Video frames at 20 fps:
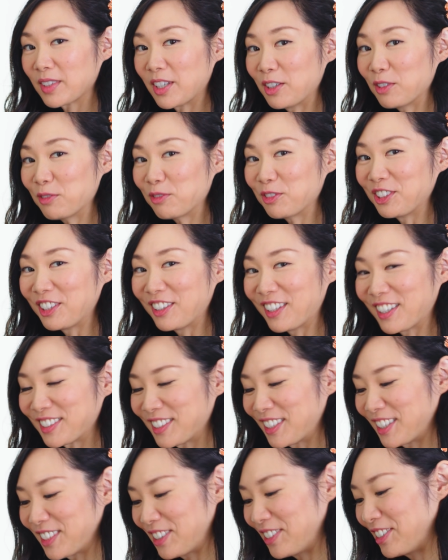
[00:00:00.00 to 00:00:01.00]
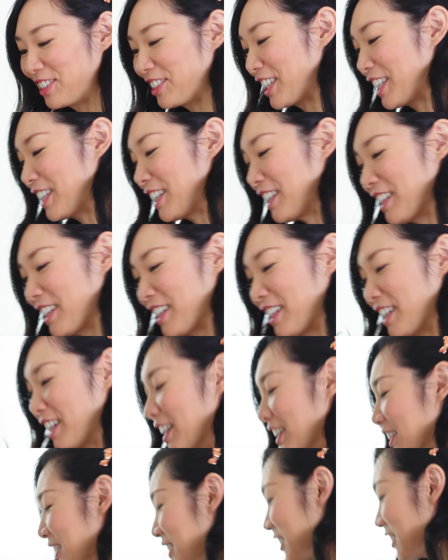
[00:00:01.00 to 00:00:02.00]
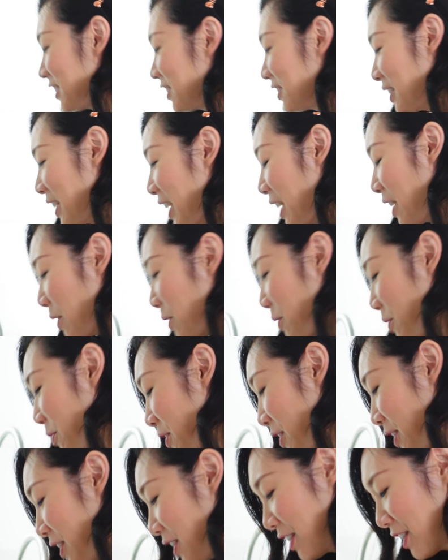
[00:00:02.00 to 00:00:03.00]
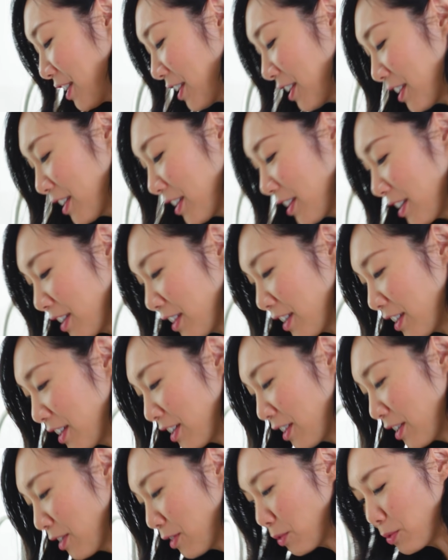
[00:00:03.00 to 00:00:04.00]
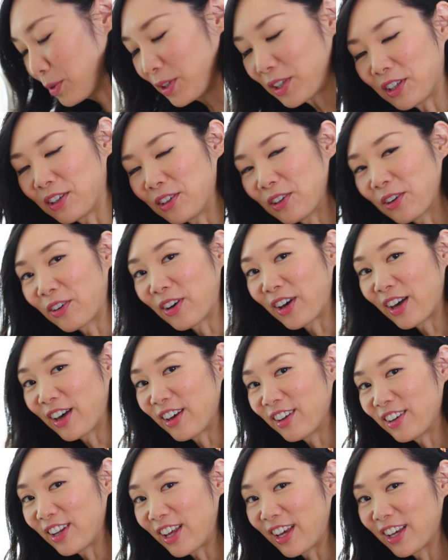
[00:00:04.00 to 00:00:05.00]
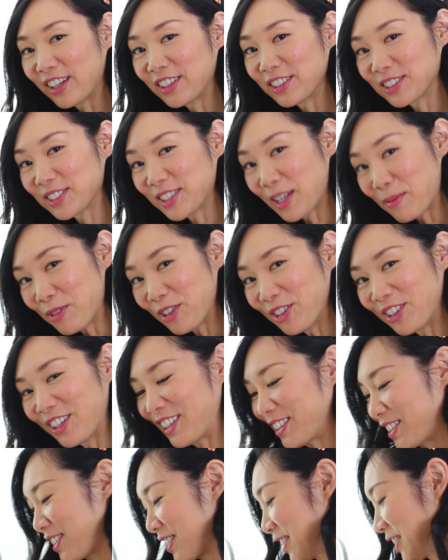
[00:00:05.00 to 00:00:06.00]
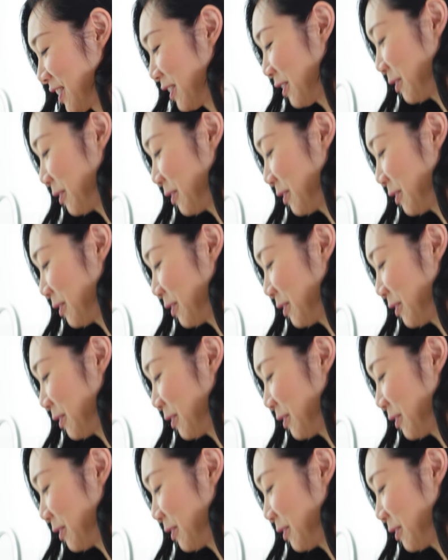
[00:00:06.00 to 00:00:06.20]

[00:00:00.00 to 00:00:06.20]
Hopefully that's not too greedy. So now we can go ahead and assemble this.